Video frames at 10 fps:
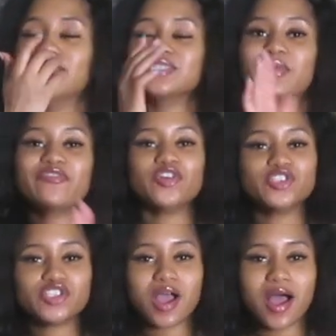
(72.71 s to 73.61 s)
this is my
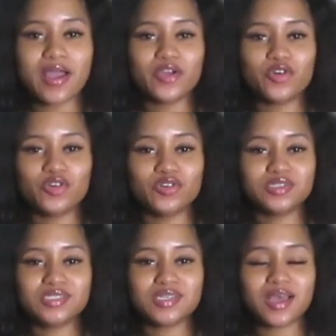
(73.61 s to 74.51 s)
first
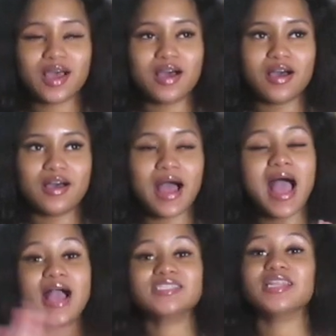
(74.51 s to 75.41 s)
child uh
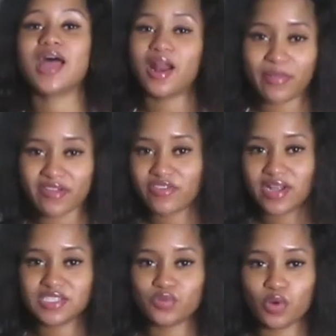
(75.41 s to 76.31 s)
i asked a lot of my
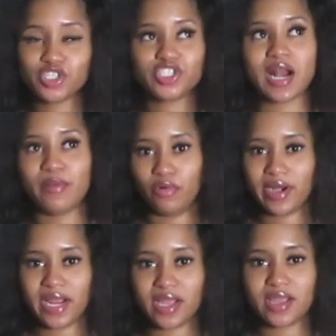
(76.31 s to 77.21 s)
friends what should i
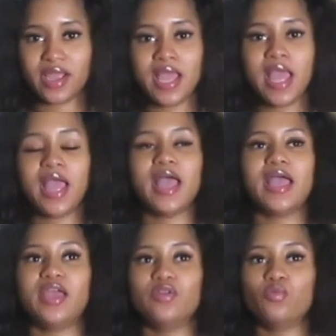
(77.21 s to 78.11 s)
bring
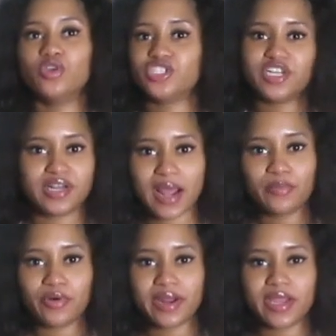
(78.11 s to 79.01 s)
and what shouldn't i
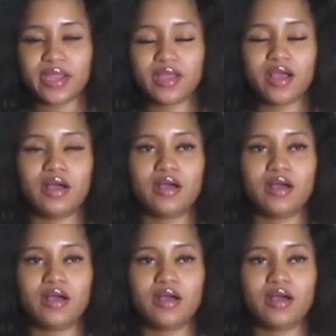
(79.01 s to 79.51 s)
bring